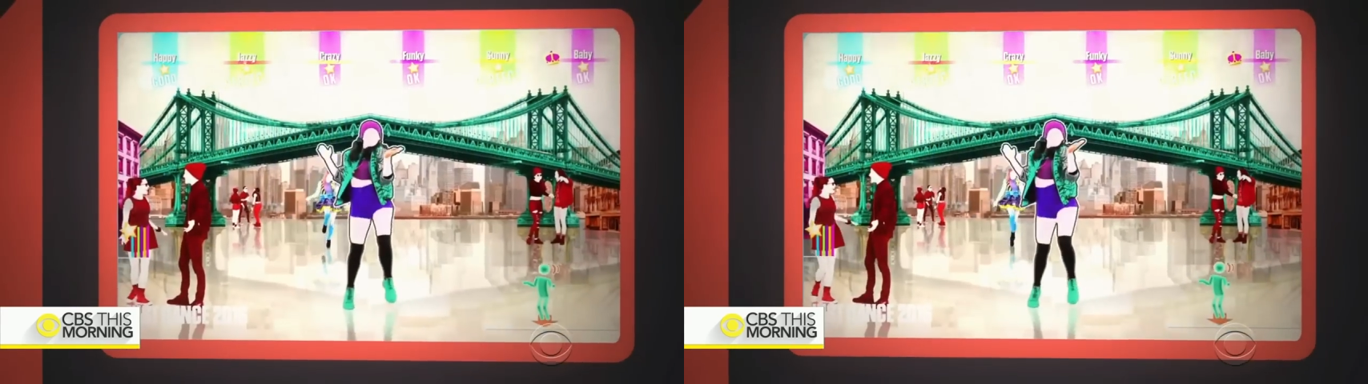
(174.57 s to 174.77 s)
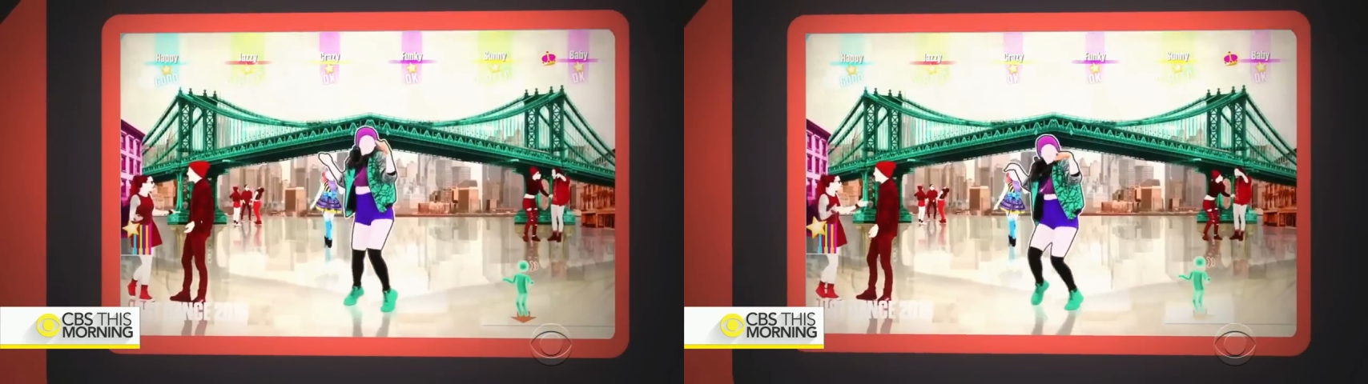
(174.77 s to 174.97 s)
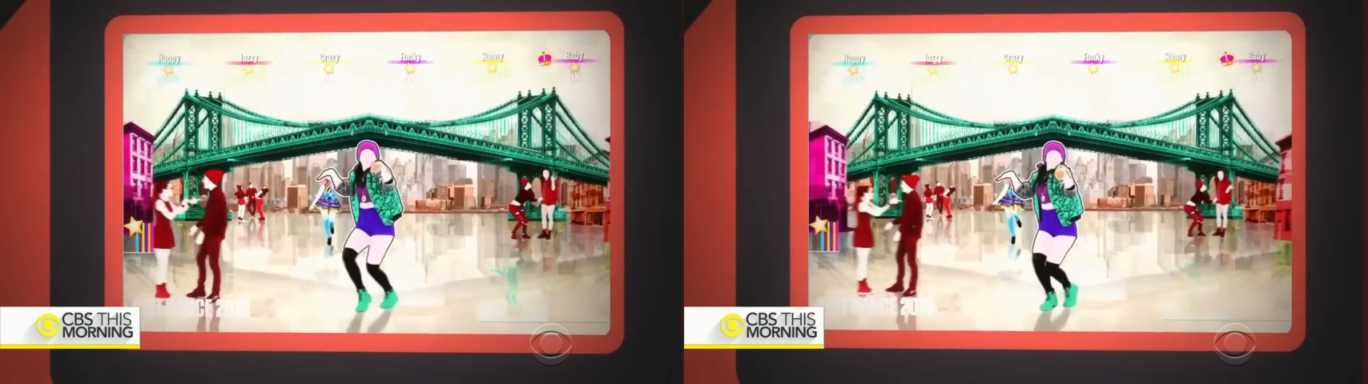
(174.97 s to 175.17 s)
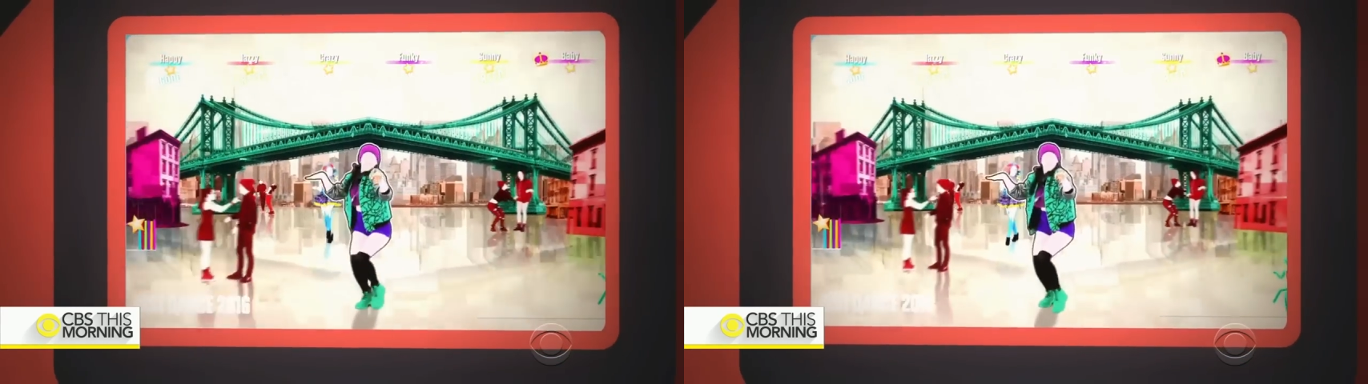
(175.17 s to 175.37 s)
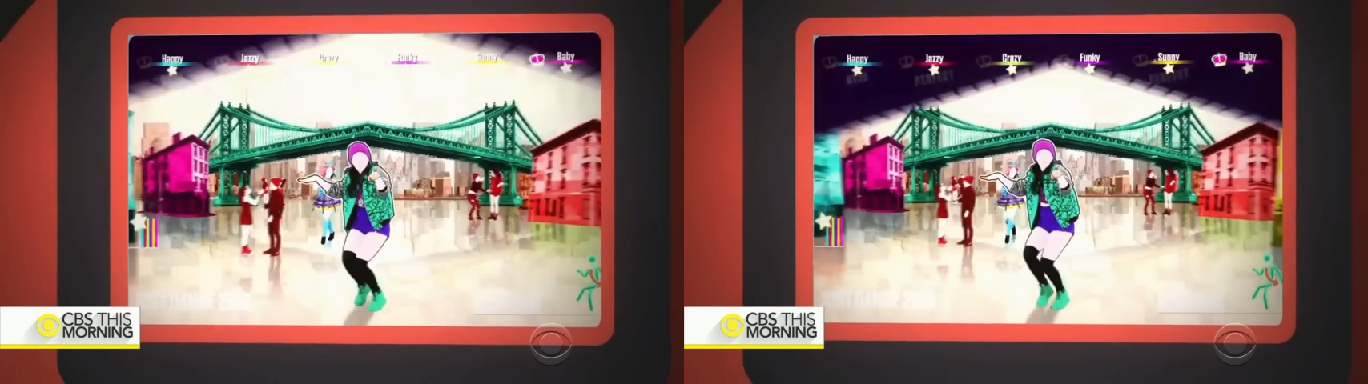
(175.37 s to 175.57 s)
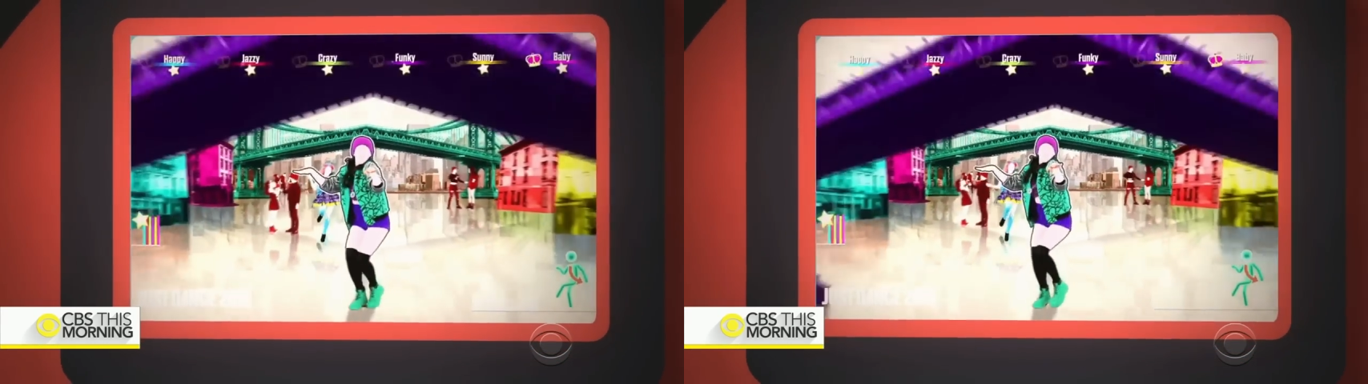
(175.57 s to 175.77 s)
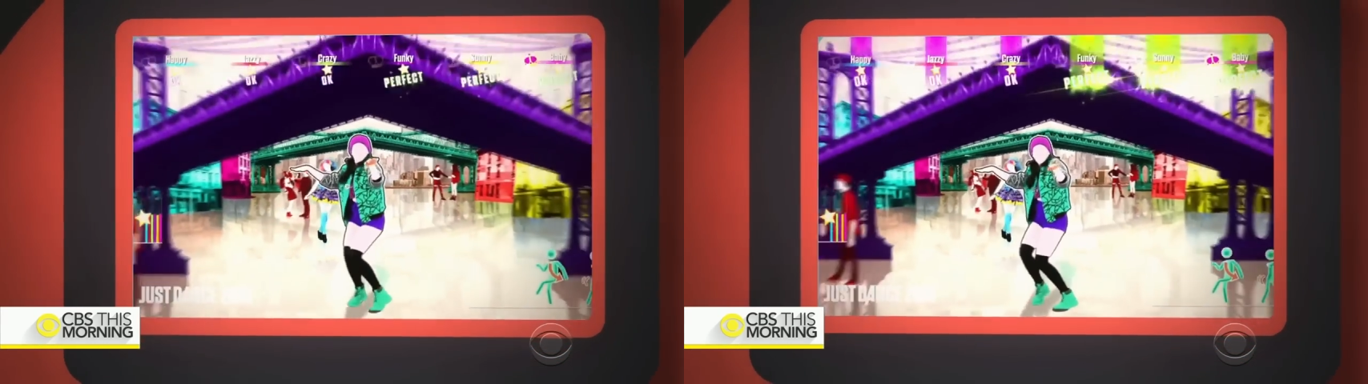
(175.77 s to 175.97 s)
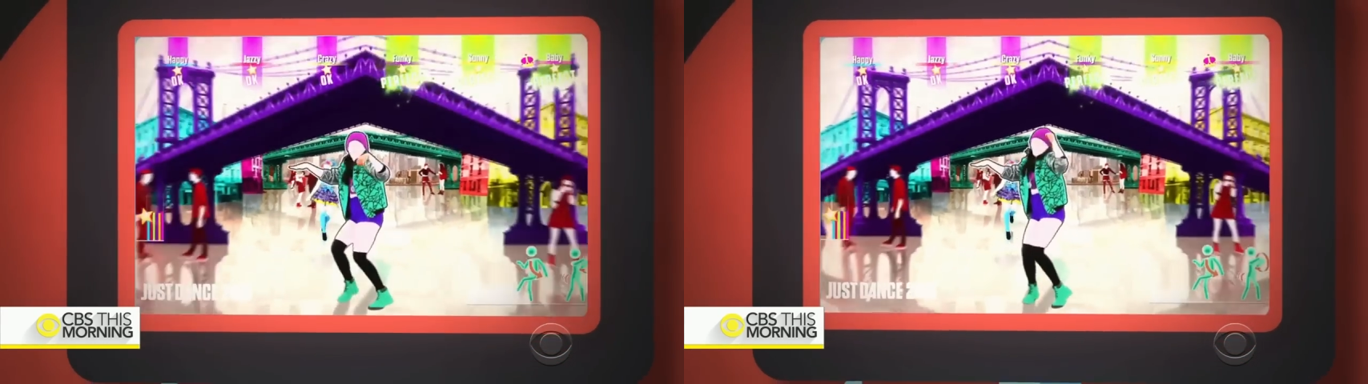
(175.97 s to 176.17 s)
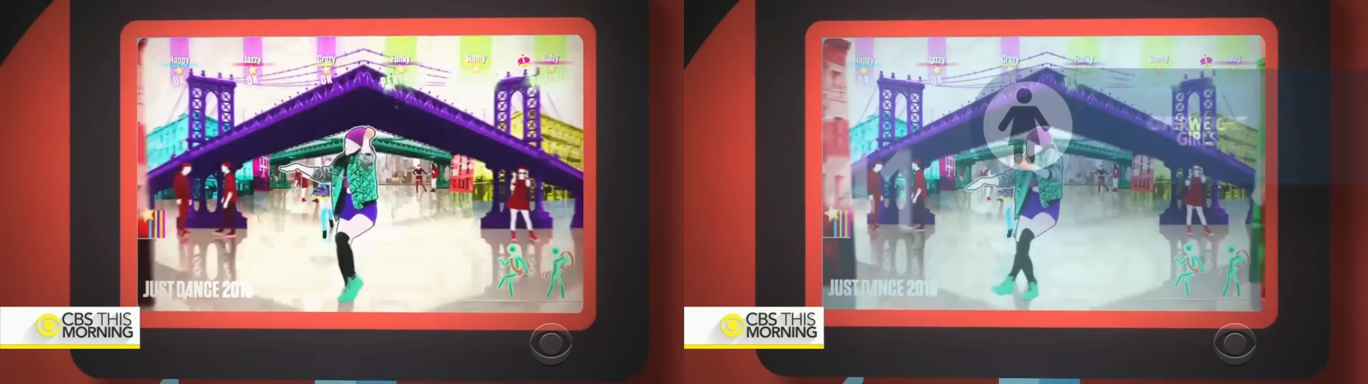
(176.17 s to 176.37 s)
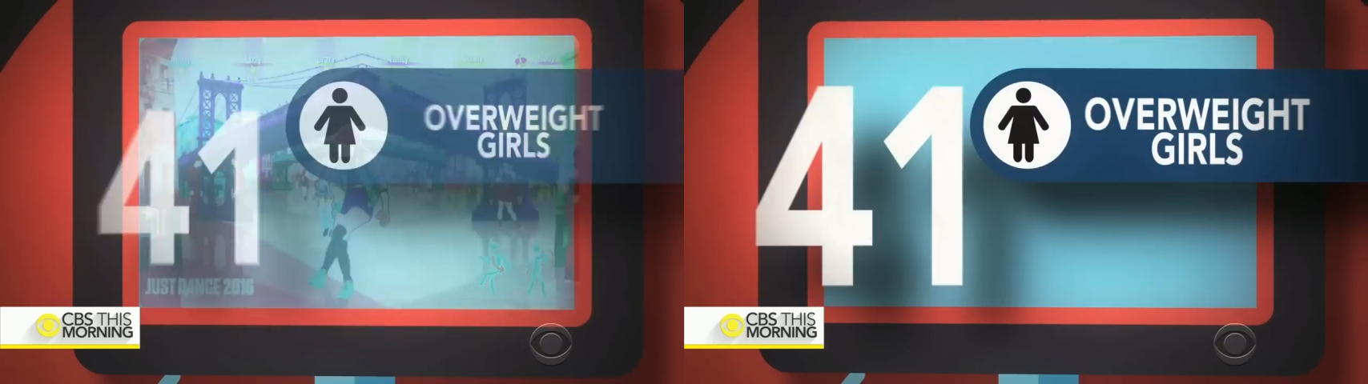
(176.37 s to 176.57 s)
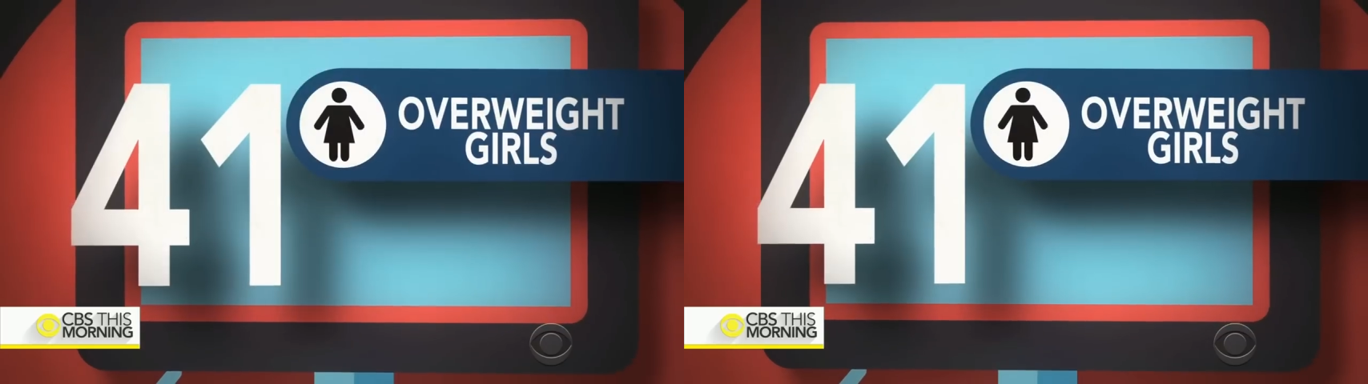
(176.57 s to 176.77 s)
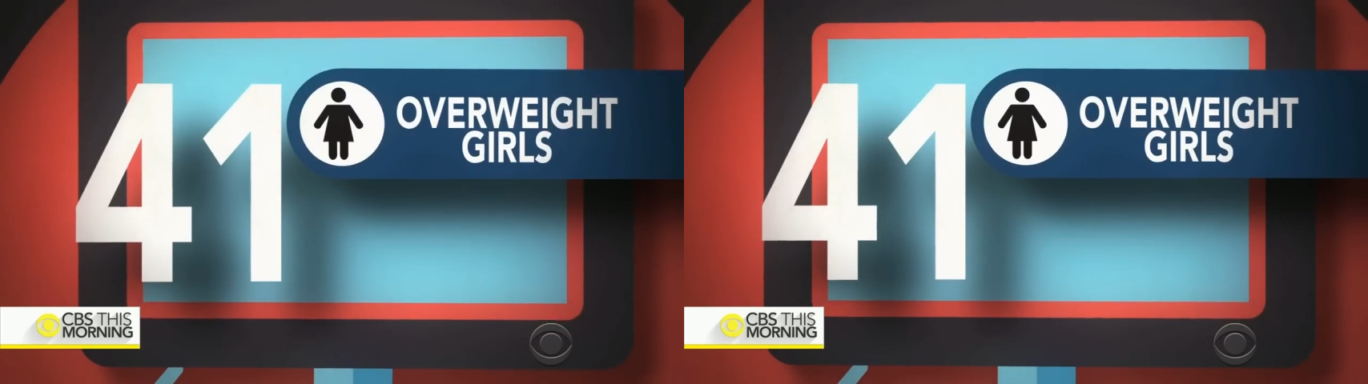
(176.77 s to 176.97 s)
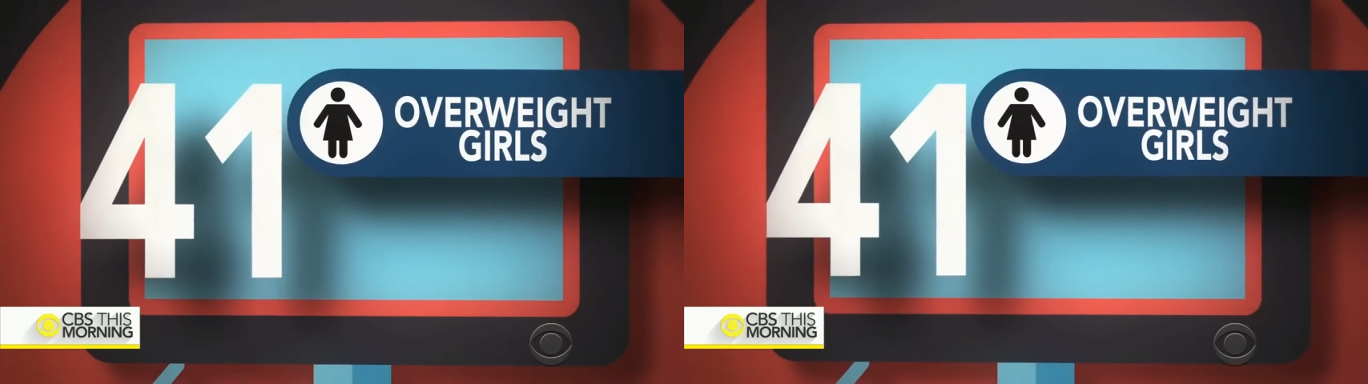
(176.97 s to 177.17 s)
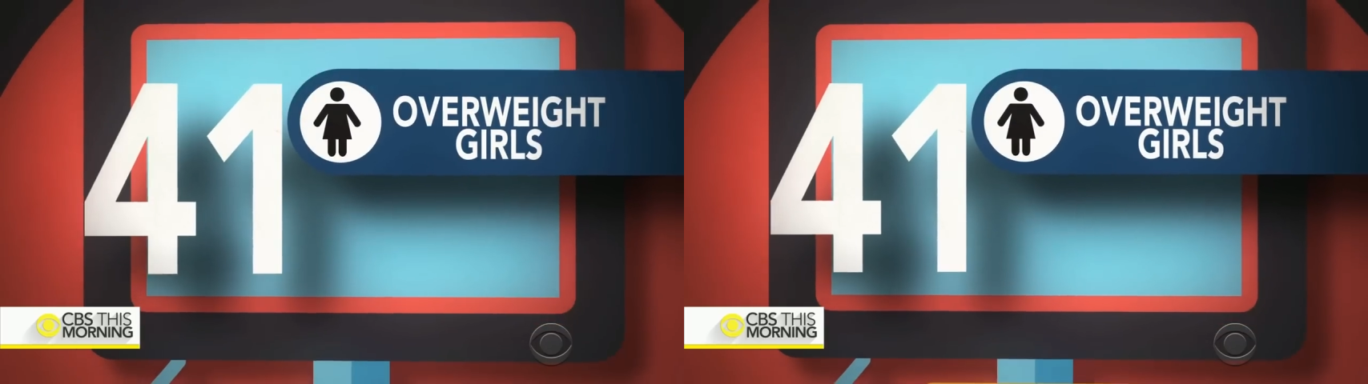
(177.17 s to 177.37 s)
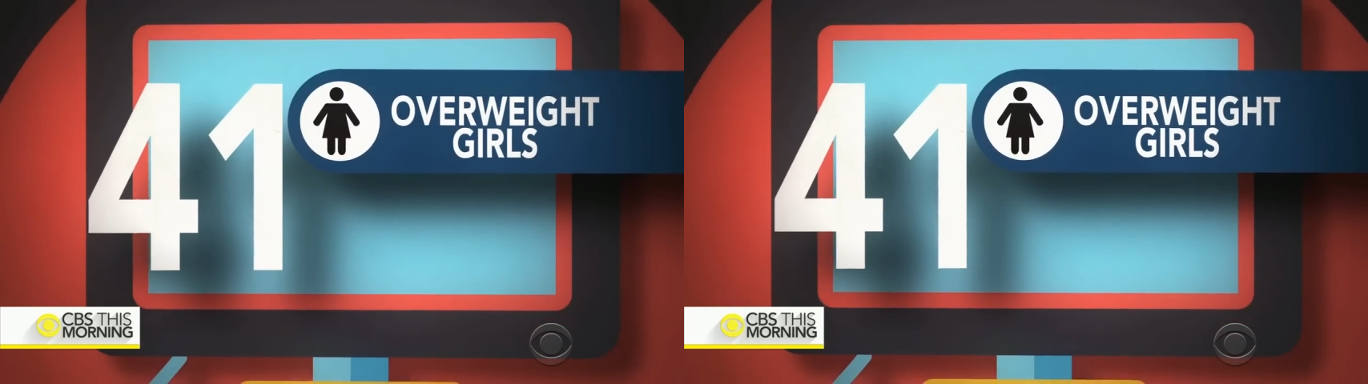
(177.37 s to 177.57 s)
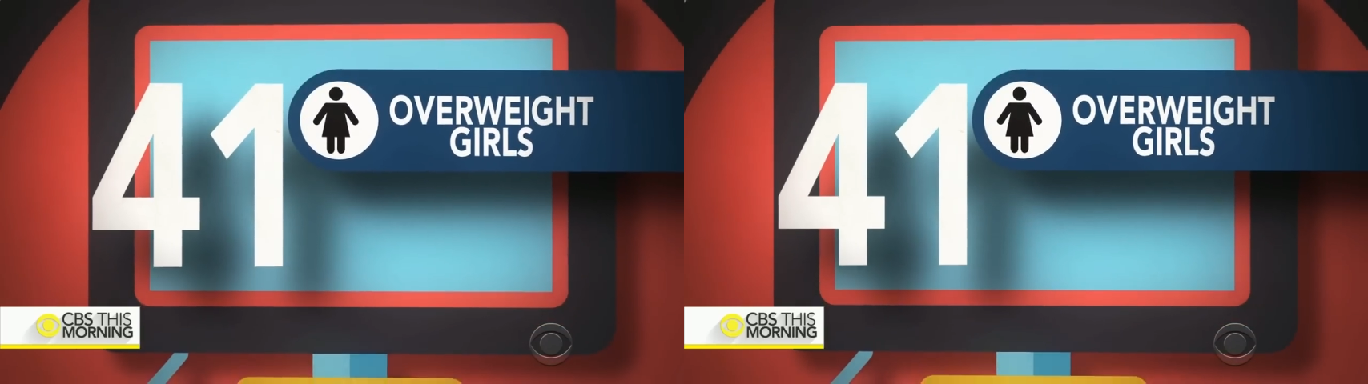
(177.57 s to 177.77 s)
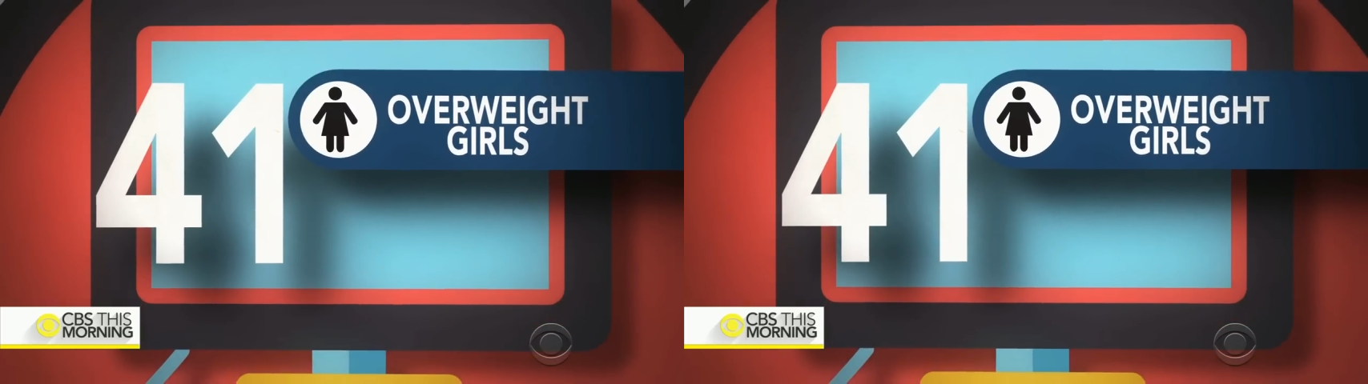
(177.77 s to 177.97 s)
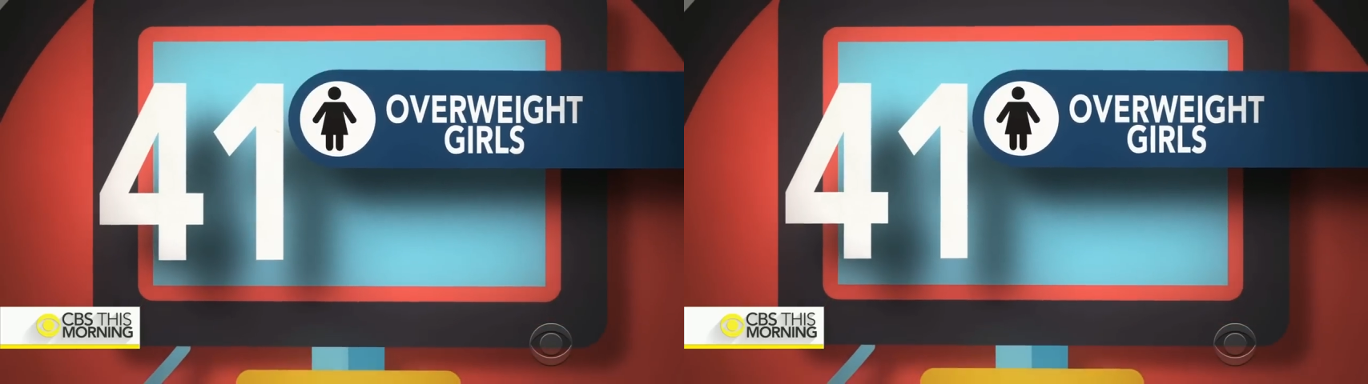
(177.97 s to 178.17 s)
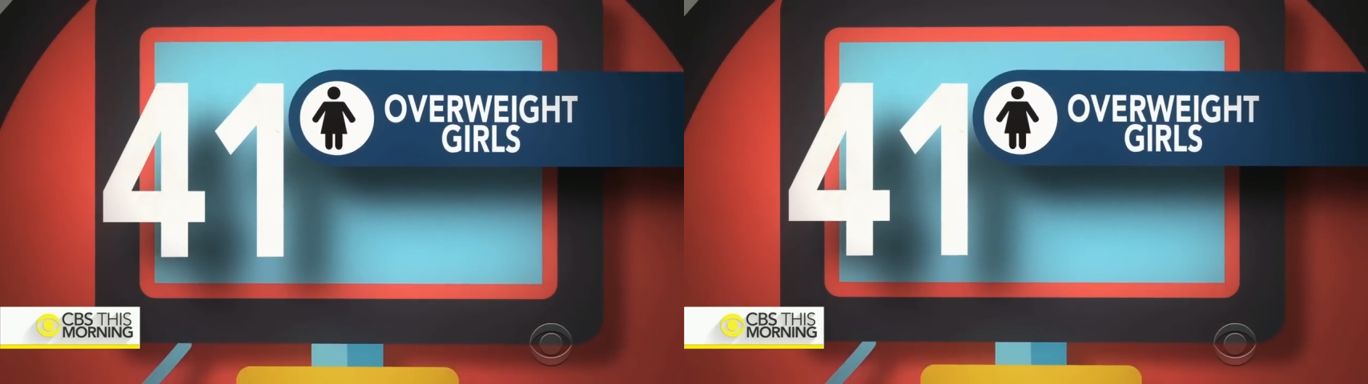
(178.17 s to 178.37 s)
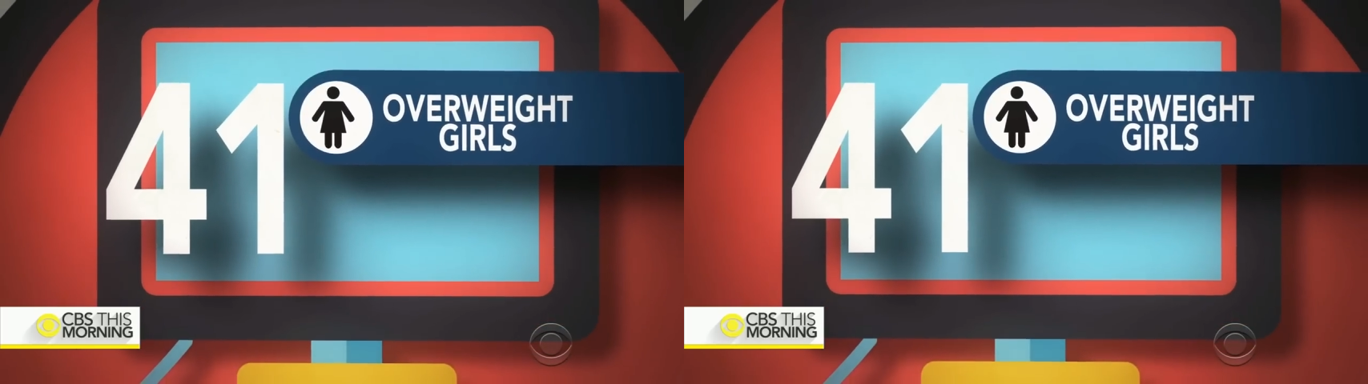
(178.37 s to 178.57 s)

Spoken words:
[unreadable: no face in view]